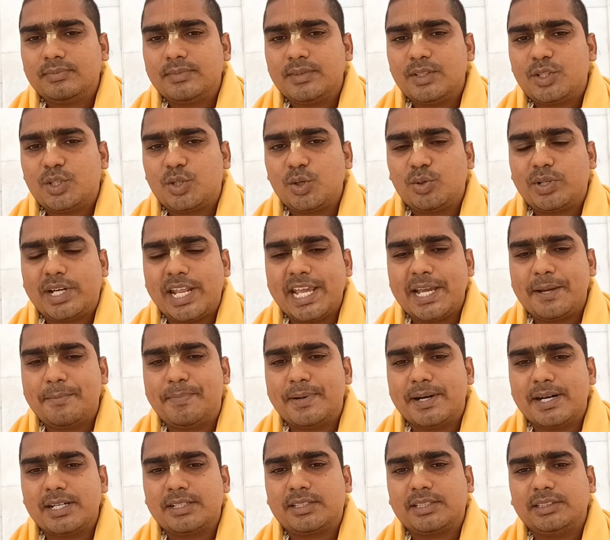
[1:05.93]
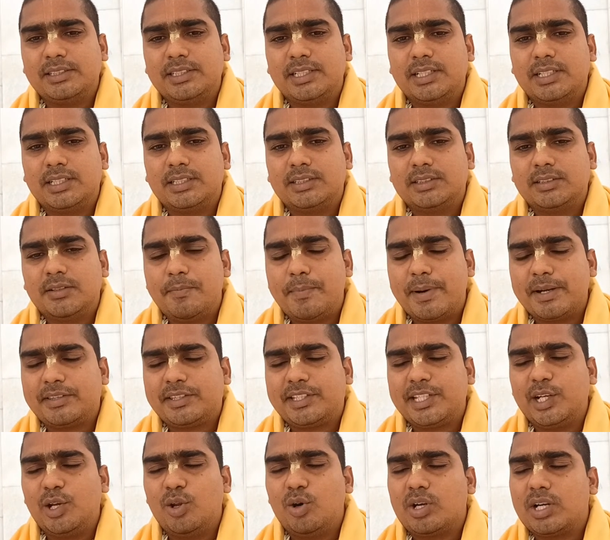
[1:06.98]
to take birth in the
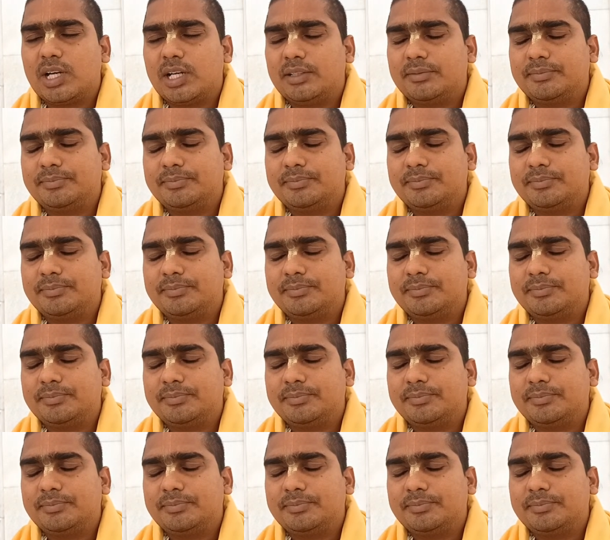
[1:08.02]
Martya Loka.